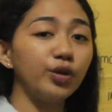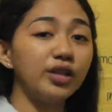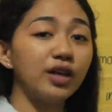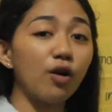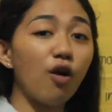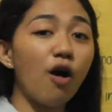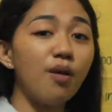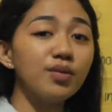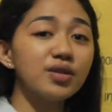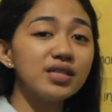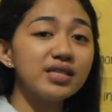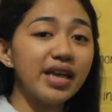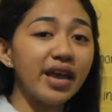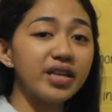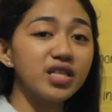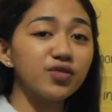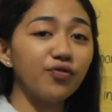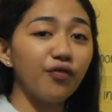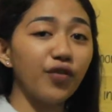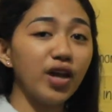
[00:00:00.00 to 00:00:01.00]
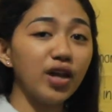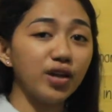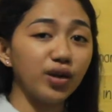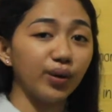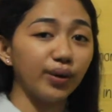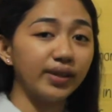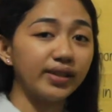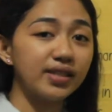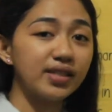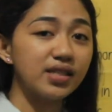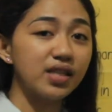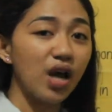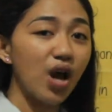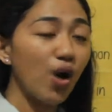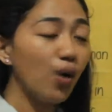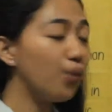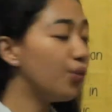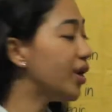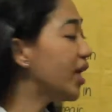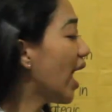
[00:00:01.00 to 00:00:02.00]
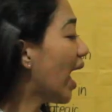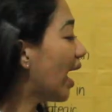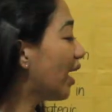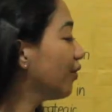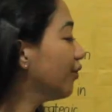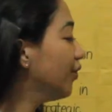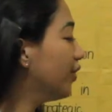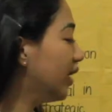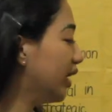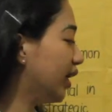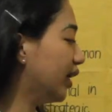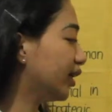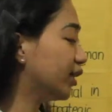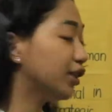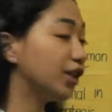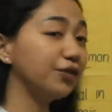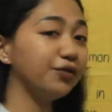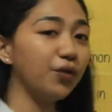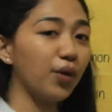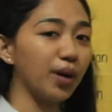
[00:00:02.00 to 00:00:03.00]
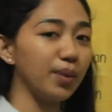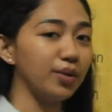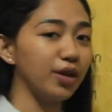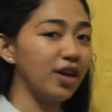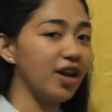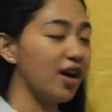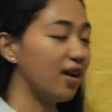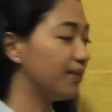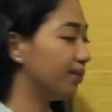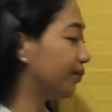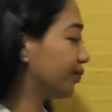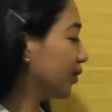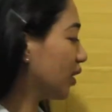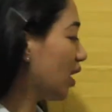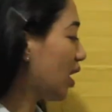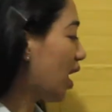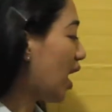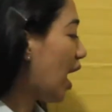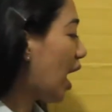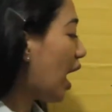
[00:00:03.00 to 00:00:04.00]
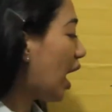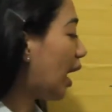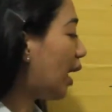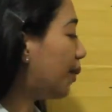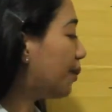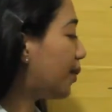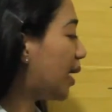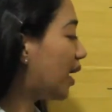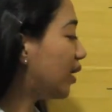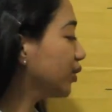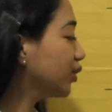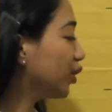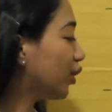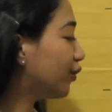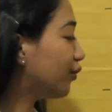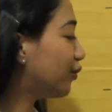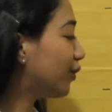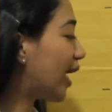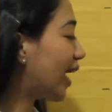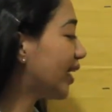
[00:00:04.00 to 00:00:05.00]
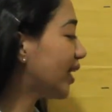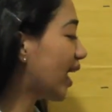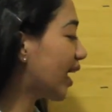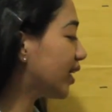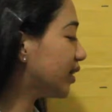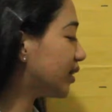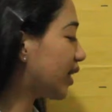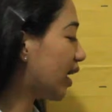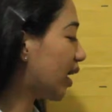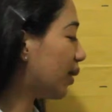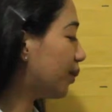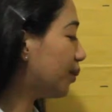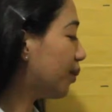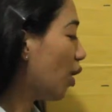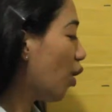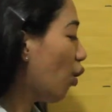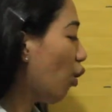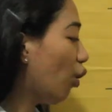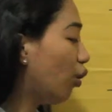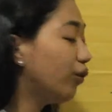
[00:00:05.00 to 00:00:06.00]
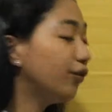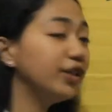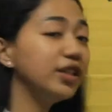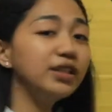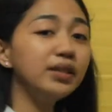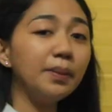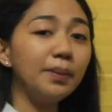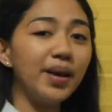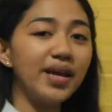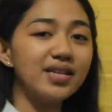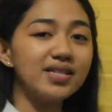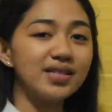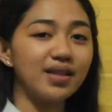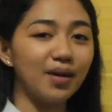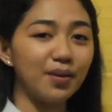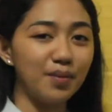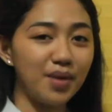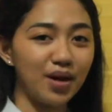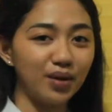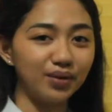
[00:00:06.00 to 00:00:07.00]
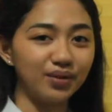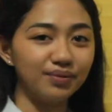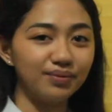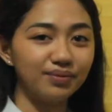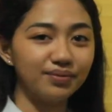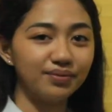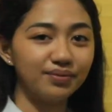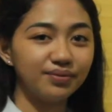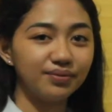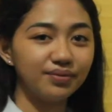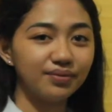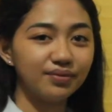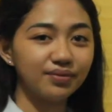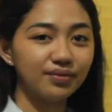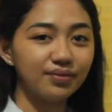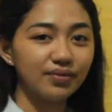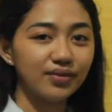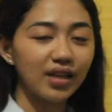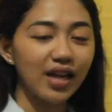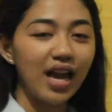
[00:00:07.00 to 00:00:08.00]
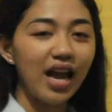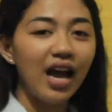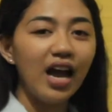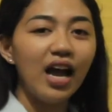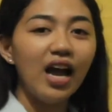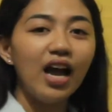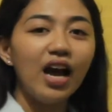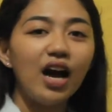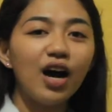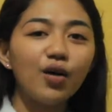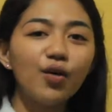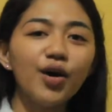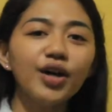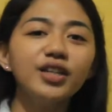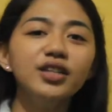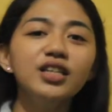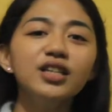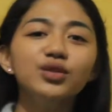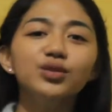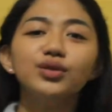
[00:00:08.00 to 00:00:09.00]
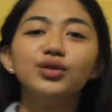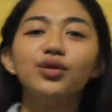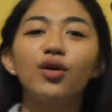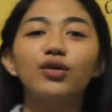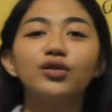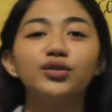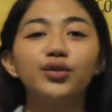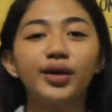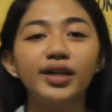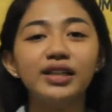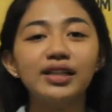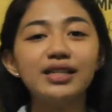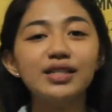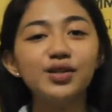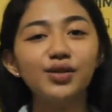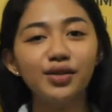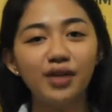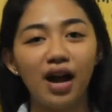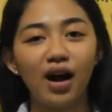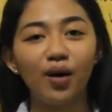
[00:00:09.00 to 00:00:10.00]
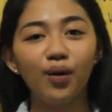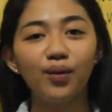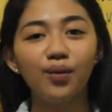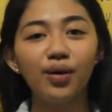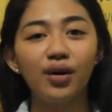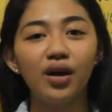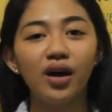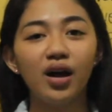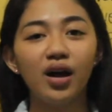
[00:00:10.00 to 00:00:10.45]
with the common size figures, we have here the formula. Amount of line item over the base amount. According to Dr. Casurao,